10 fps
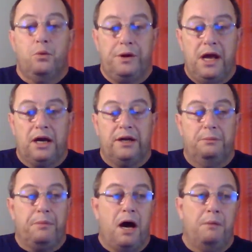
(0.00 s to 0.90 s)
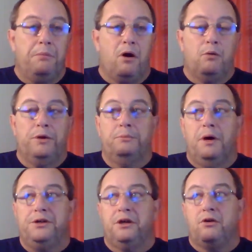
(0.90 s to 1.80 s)
We're not going to bombard with a
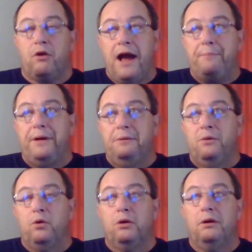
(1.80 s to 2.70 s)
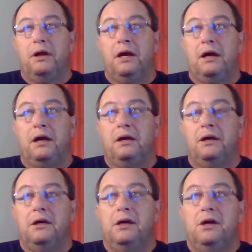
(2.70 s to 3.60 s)
bunch of crap anymore.
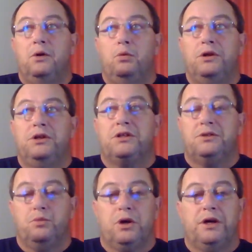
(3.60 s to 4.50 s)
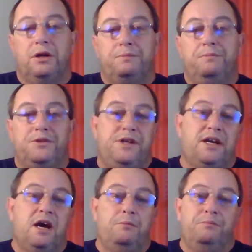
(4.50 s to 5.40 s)
We're going to
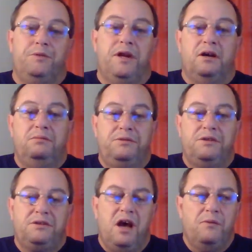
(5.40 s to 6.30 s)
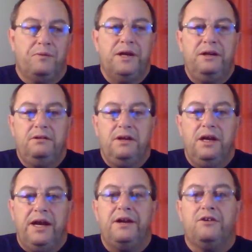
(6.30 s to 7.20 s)
stick up, just hopefully
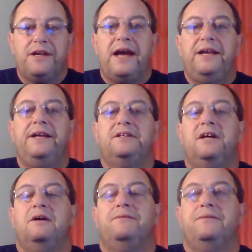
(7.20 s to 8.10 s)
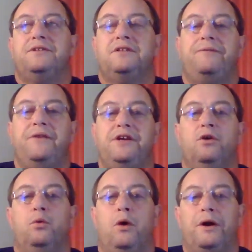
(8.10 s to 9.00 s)
entertaining stuff that
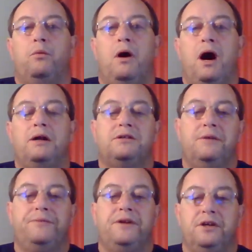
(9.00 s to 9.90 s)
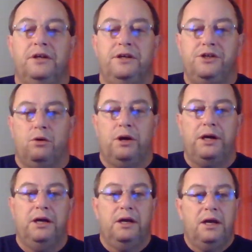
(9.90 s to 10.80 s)
you'll want to watch, stuff that you'll enjoy.